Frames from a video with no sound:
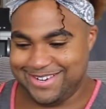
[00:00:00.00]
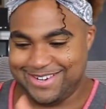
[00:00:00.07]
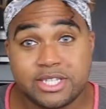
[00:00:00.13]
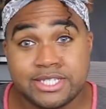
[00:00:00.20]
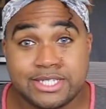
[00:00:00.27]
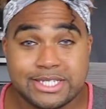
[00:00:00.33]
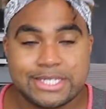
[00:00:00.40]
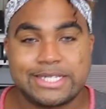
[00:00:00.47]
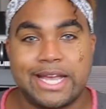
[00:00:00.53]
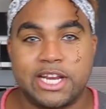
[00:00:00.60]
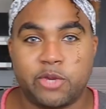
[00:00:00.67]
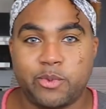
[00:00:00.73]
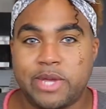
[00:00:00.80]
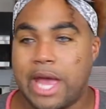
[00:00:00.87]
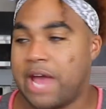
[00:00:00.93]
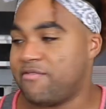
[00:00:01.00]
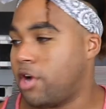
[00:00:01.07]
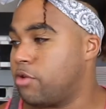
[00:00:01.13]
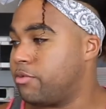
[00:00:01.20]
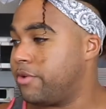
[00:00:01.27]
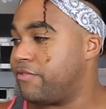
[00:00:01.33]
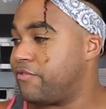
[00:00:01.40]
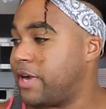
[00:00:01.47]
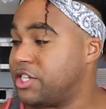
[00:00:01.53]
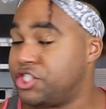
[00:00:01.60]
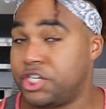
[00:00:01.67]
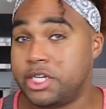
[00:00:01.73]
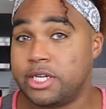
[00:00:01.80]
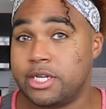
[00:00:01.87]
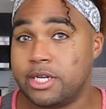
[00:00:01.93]
This is exciting. We have our
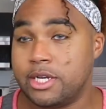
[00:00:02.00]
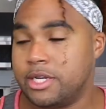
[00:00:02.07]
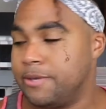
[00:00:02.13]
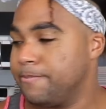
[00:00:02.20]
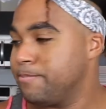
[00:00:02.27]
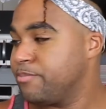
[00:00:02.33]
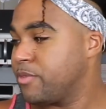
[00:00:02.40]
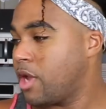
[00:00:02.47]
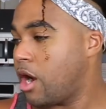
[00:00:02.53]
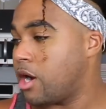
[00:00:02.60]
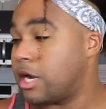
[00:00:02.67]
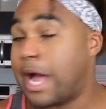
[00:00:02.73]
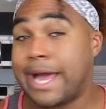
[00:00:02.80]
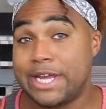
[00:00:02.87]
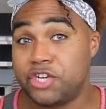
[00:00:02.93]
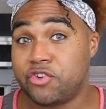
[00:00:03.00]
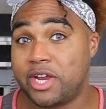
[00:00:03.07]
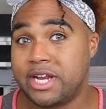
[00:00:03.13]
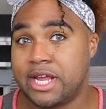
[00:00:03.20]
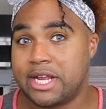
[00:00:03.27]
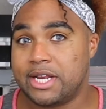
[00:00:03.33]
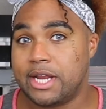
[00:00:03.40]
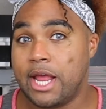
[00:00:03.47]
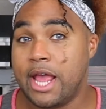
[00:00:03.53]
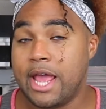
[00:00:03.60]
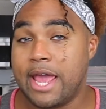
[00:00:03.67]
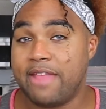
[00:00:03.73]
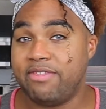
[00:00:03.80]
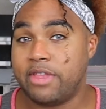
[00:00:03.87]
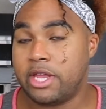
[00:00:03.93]
refreshing, our hydrating,
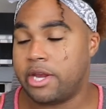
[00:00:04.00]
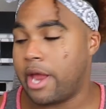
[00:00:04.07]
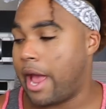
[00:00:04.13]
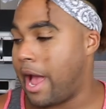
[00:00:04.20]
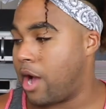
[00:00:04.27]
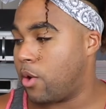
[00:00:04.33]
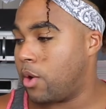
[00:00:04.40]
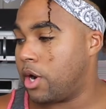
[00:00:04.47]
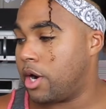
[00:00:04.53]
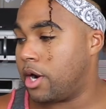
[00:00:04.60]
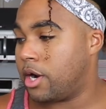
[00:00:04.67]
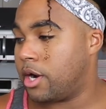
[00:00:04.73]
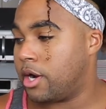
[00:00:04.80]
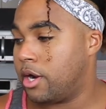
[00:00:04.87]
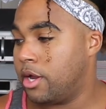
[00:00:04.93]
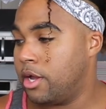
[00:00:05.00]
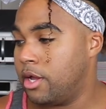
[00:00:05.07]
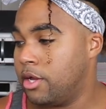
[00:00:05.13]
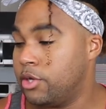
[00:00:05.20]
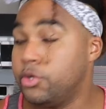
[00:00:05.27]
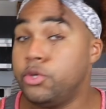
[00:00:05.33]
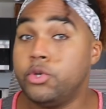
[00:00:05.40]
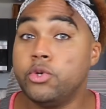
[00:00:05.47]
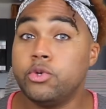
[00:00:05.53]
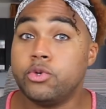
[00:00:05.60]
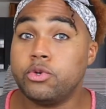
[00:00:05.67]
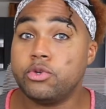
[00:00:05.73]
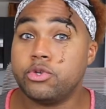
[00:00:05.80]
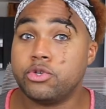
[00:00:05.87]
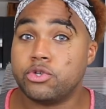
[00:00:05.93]
and then our
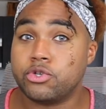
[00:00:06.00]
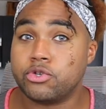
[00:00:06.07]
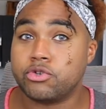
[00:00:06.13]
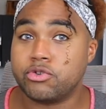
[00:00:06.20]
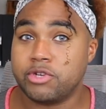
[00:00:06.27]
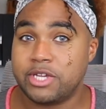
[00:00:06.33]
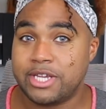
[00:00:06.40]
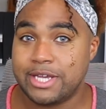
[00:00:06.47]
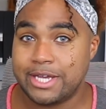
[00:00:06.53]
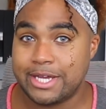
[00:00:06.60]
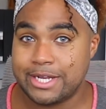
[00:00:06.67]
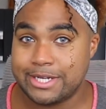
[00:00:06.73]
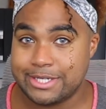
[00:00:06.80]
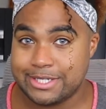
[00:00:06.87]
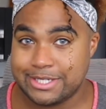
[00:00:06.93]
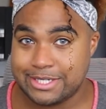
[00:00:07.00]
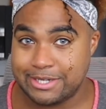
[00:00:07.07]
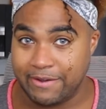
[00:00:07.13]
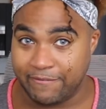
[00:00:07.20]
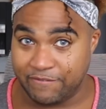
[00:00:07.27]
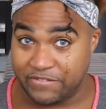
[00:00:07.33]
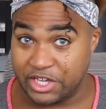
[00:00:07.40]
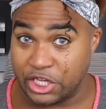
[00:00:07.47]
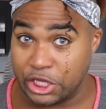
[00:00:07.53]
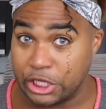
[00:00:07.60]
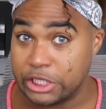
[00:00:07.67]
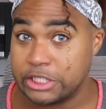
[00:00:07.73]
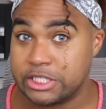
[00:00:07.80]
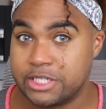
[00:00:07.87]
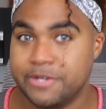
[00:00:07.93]
nutrient
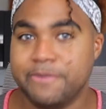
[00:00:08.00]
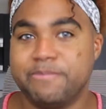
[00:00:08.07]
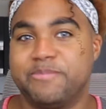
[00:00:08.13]
filled.